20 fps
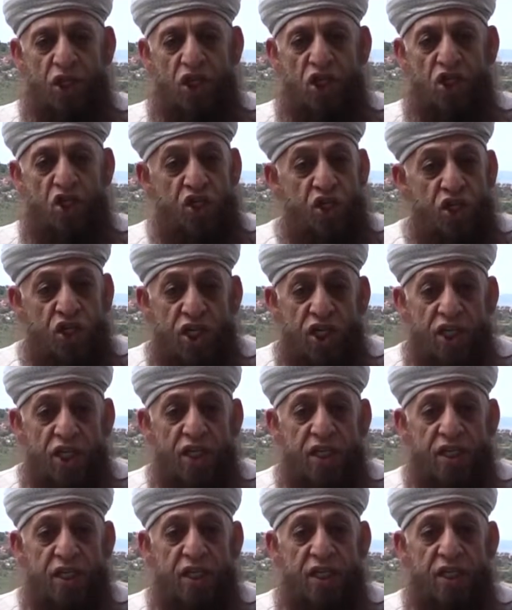
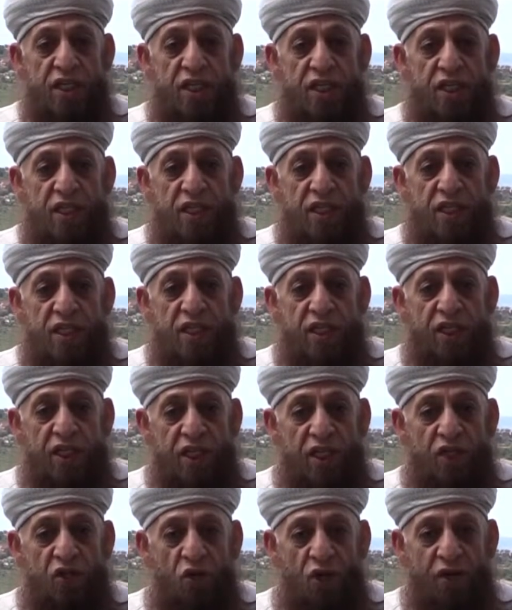She
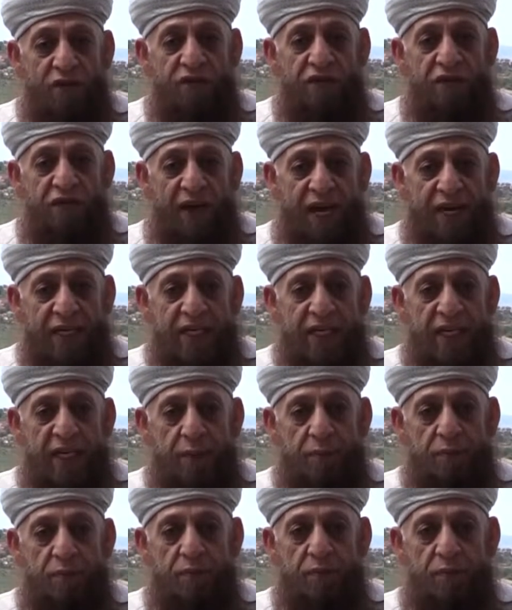did not find
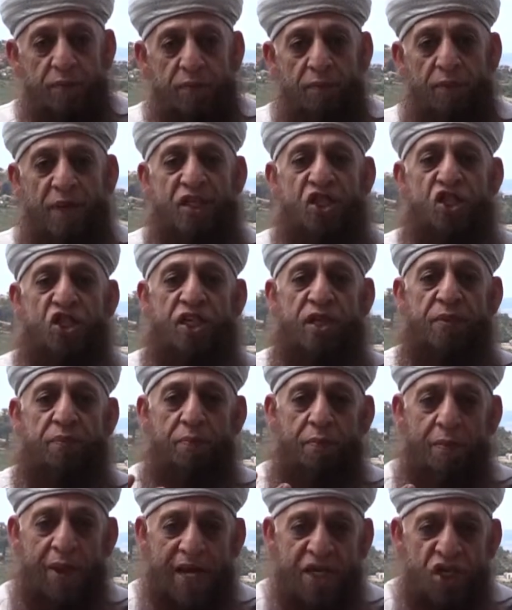him, but she
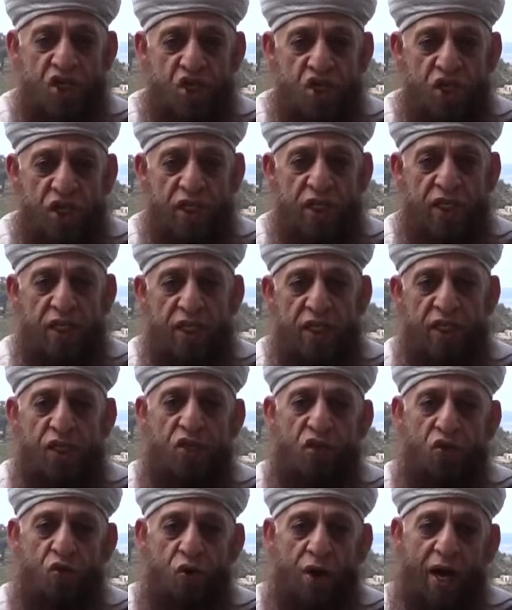mentioned it
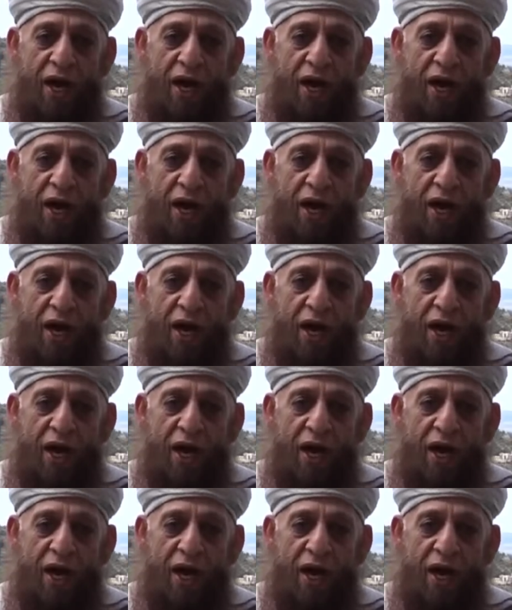to